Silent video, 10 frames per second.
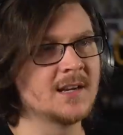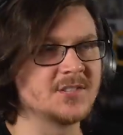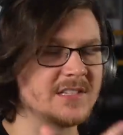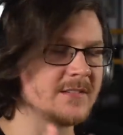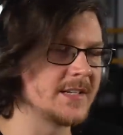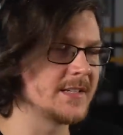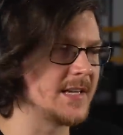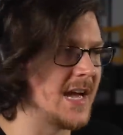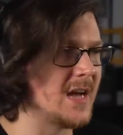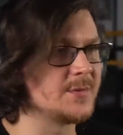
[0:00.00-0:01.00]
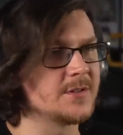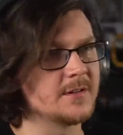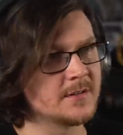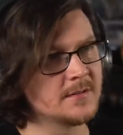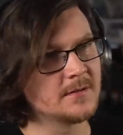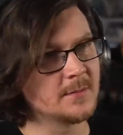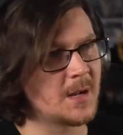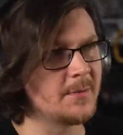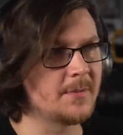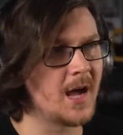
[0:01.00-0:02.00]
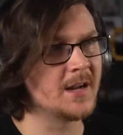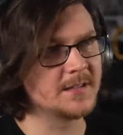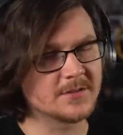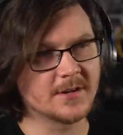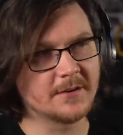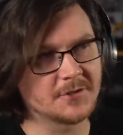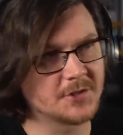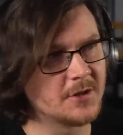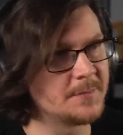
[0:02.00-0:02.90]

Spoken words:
And she's gonna get captured and blah, blah, blah, and he's gonna have to show